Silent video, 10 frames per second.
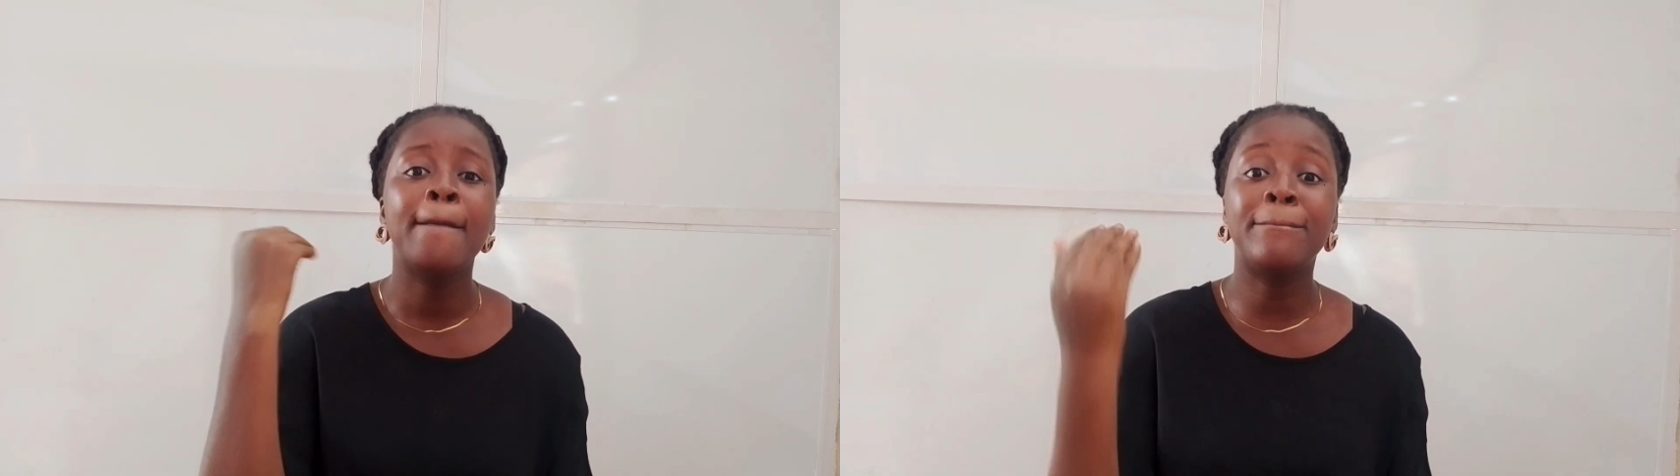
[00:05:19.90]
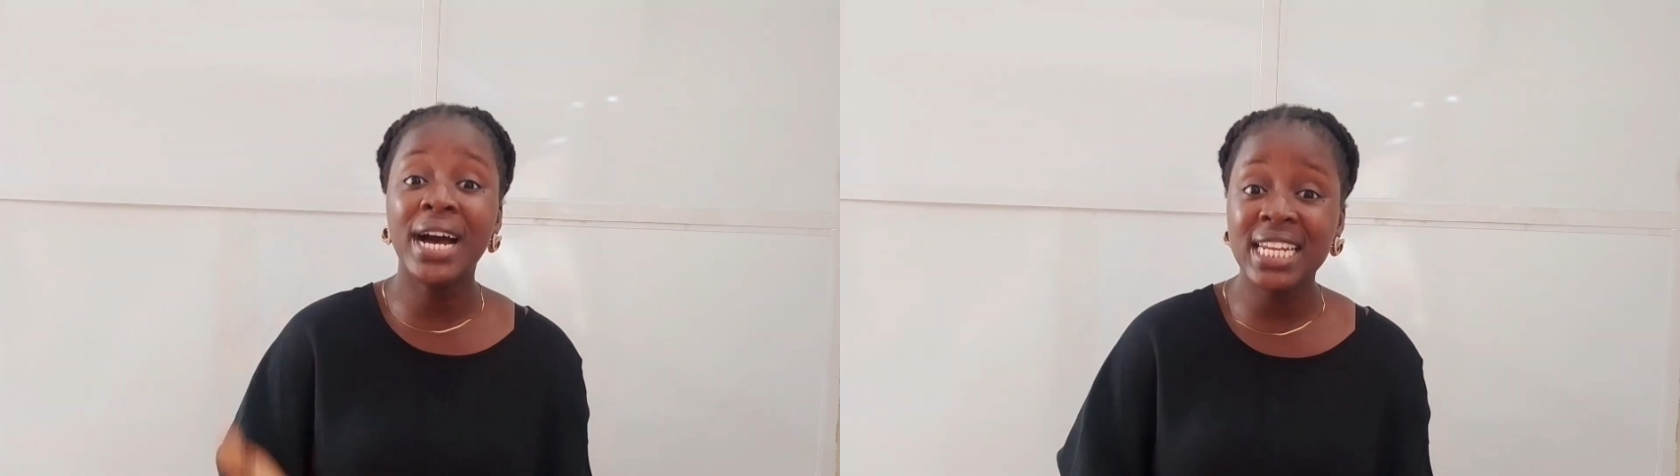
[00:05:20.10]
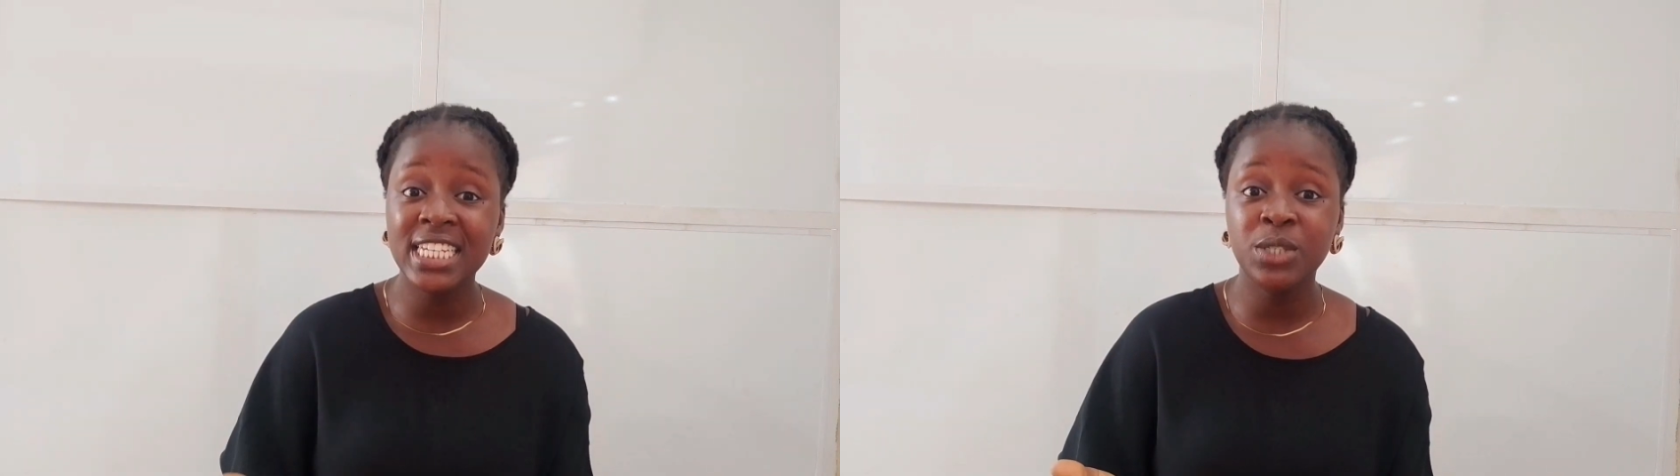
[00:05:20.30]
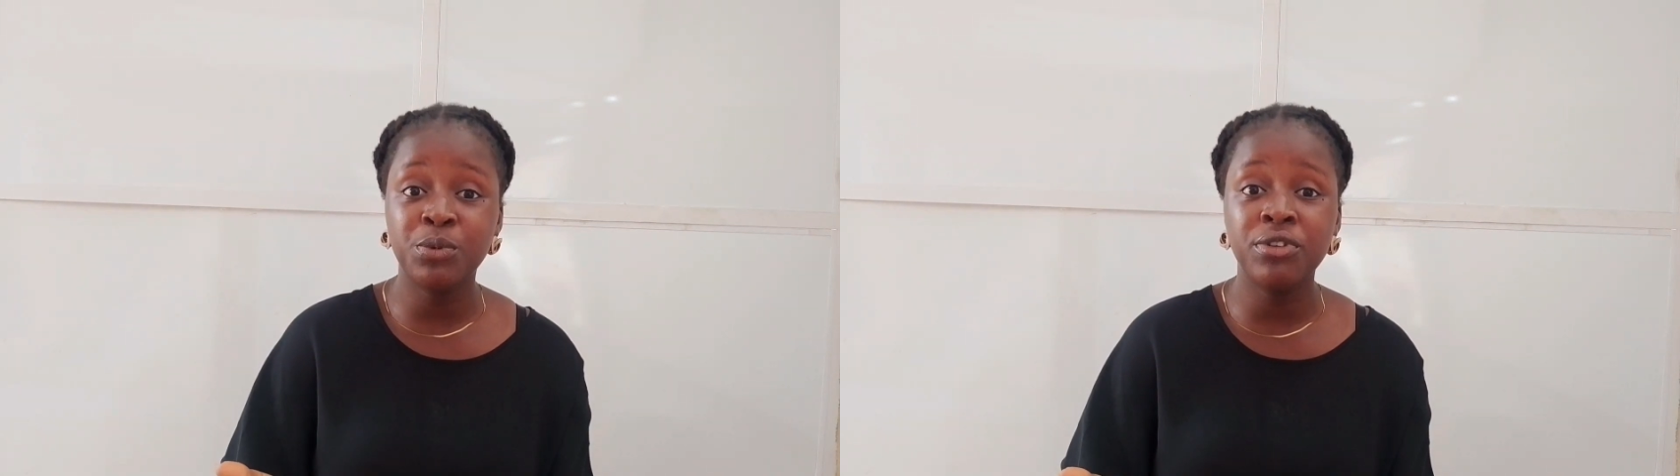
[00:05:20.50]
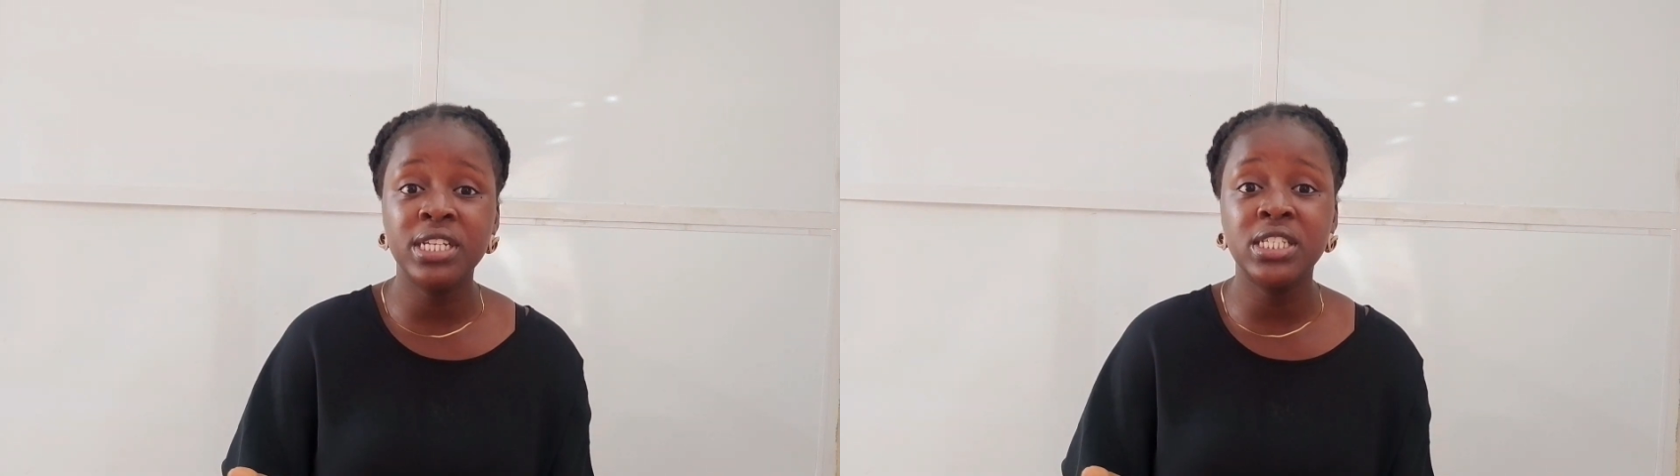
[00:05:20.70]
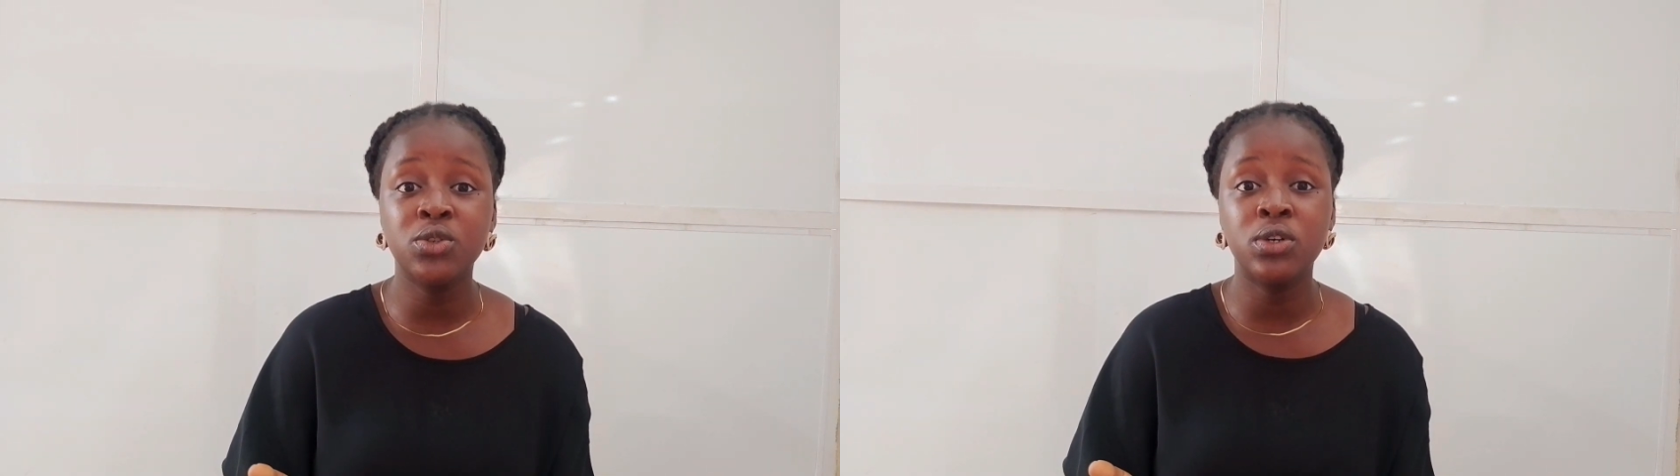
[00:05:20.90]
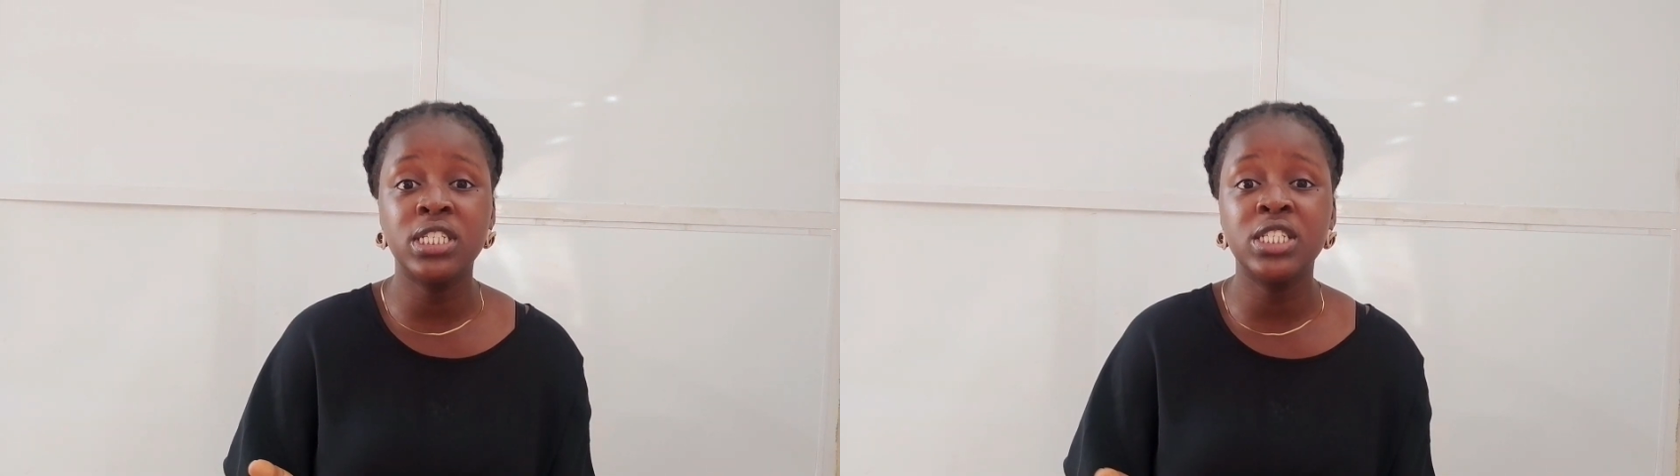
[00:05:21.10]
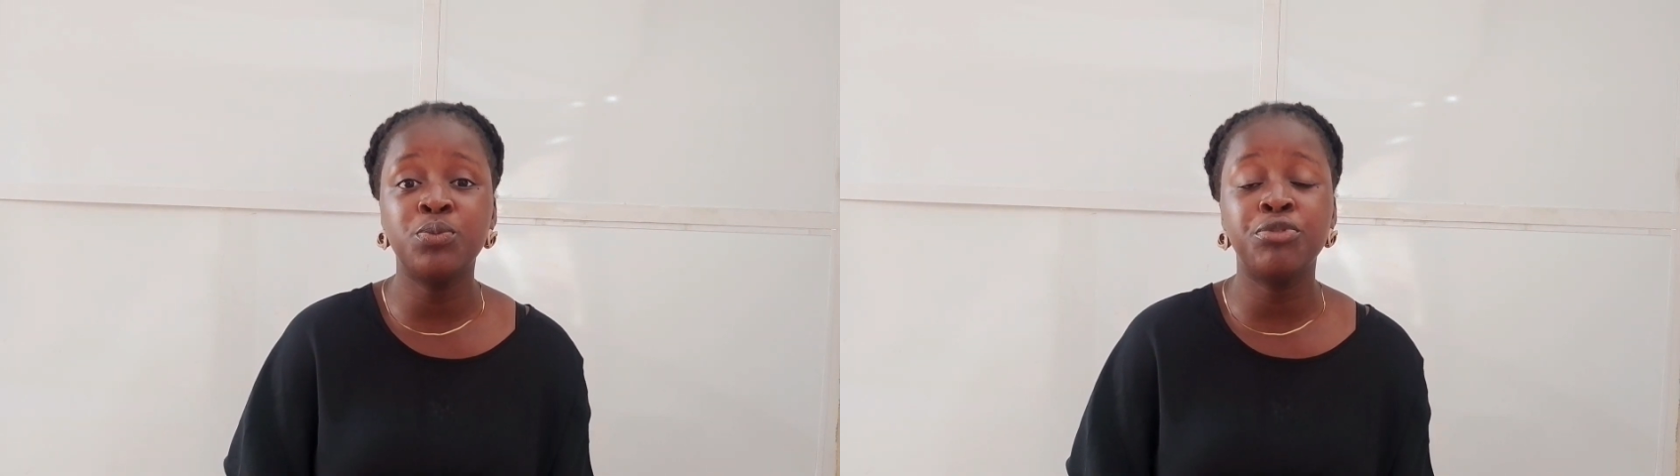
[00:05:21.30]
bad experiences on
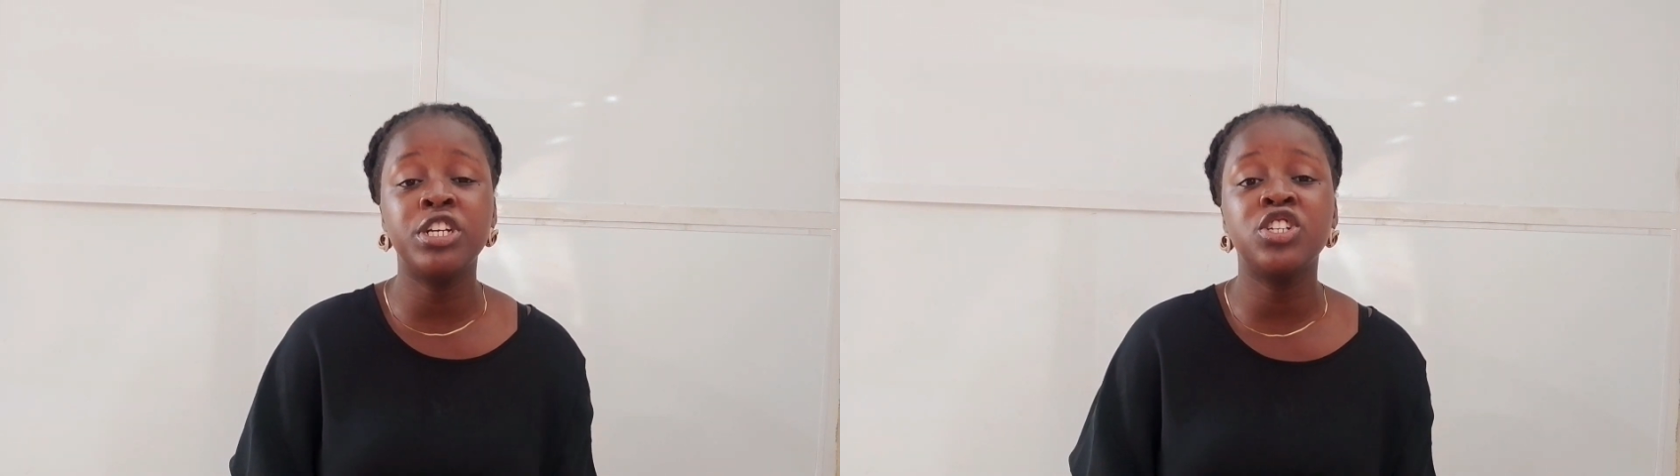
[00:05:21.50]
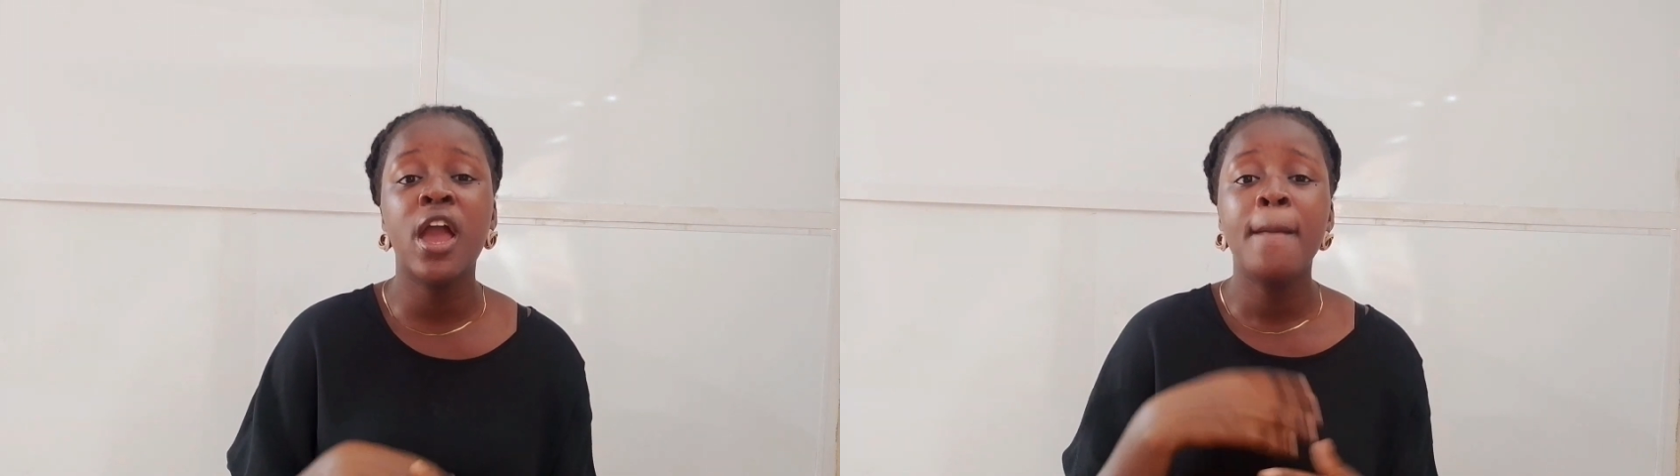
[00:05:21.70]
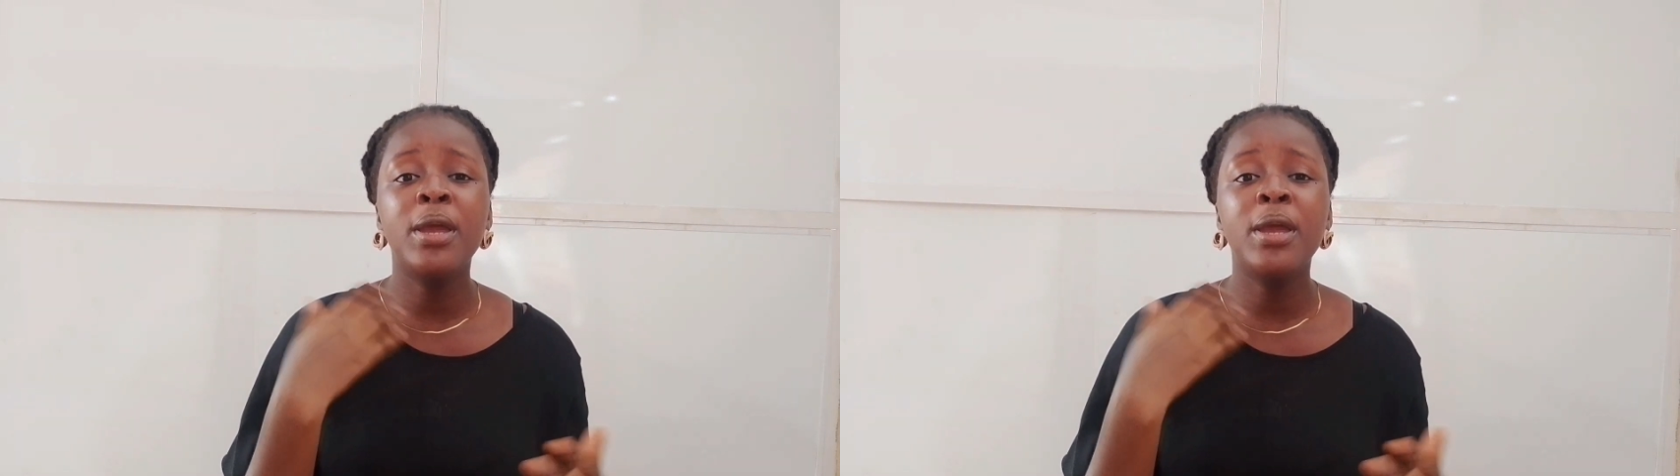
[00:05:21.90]
this bridge.